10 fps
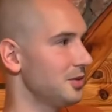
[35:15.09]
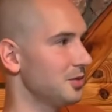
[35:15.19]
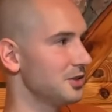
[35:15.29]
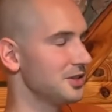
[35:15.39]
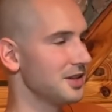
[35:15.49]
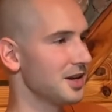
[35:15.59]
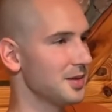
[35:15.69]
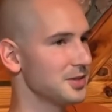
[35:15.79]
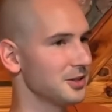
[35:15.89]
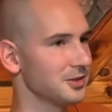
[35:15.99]
Which of the
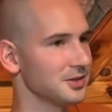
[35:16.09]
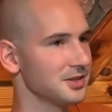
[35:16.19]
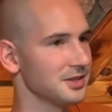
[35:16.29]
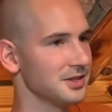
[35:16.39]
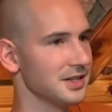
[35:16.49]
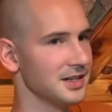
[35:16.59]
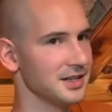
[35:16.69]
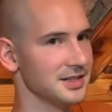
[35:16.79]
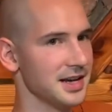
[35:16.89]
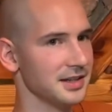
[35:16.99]
obstacles
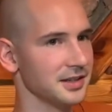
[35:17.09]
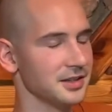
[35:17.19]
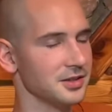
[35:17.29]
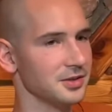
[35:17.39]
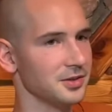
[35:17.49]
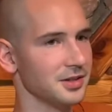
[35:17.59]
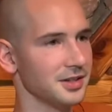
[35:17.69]
is that linked to? No.